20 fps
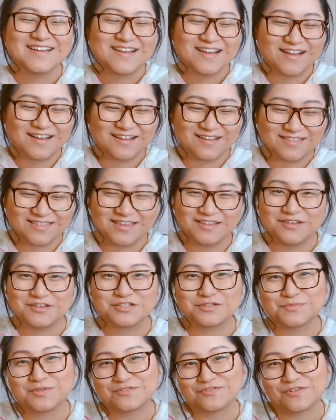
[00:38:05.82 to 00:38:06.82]
Uh, thank you
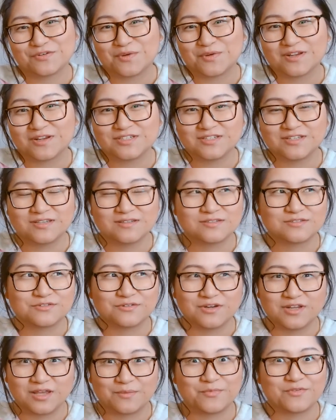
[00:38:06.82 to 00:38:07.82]
so much for watching.
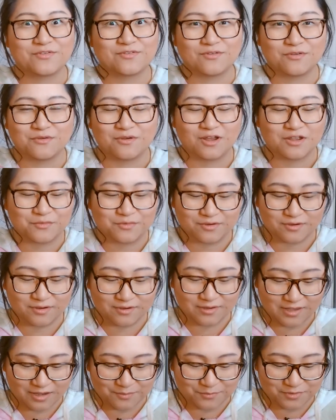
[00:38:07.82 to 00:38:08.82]
Sorry I'm so awkward
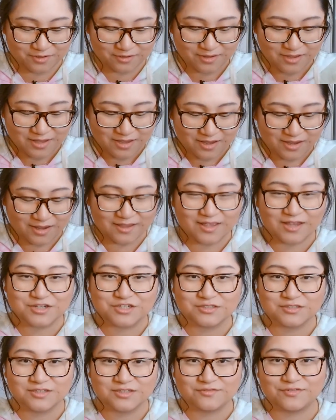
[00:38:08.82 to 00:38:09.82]
on camera. I
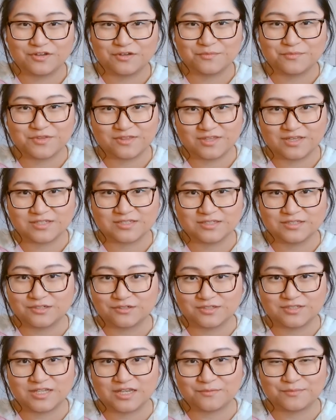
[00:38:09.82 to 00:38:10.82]
actually filmed this
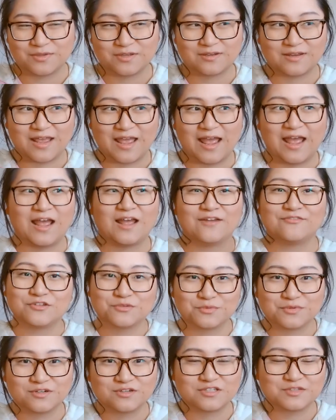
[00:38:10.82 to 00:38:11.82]
little segment
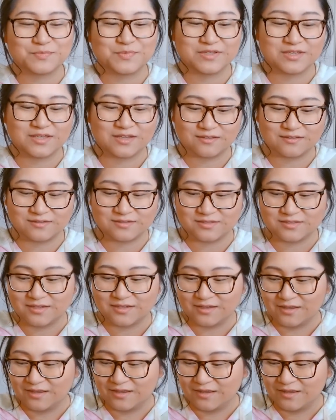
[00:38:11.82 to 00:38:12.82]
afterwards because
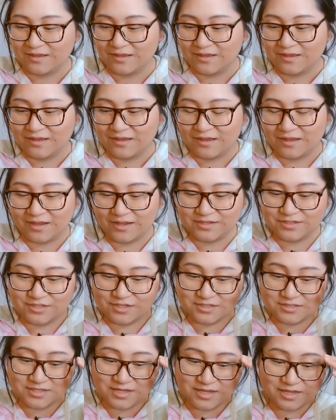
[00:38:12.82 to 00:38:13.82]
I
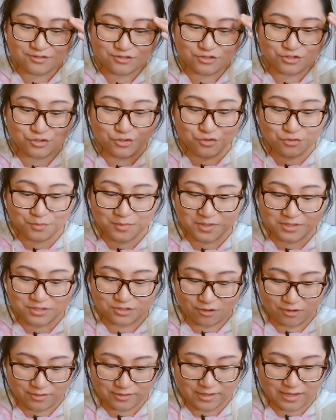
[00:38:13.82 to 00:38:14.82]
just had too much
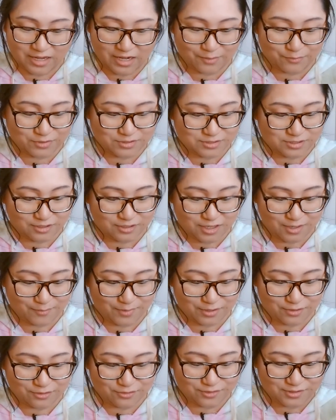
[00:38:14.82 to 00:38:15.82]
on camera time.
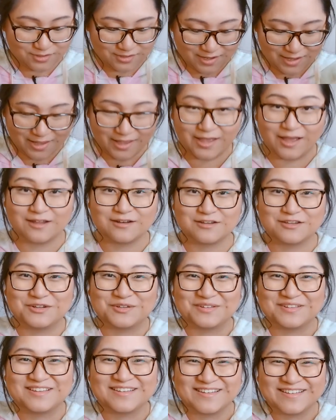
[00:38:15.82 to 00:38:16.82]
I couldn't
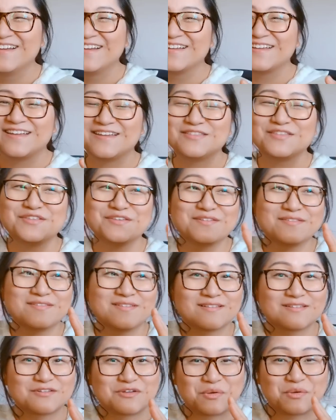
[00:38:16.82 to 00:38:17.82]
handle it. And this
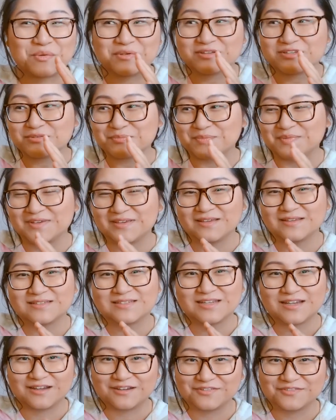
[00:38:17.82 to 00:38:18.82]
is going to be
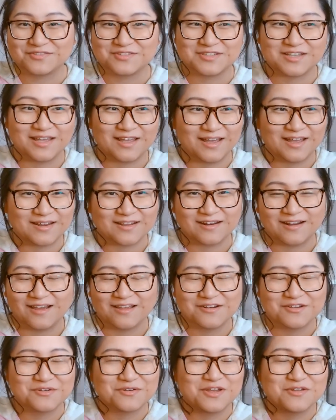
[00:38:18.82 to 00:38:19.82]
tough to edit.
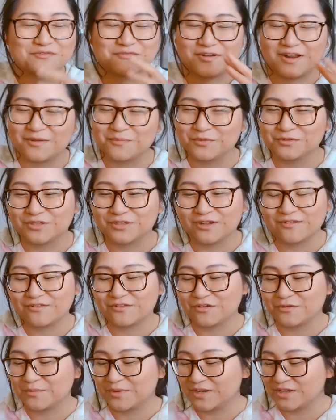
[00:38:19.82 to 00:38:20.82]
I know I rambled on
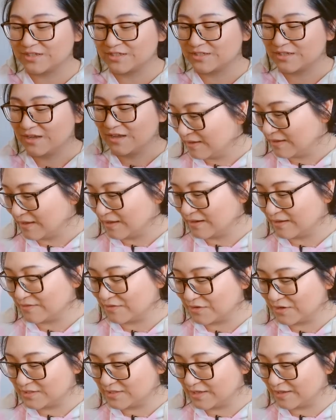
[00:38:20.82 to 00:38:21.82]
so much and
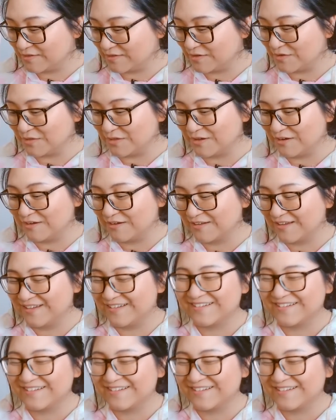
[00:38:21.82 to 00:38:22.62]
it's going to take so long.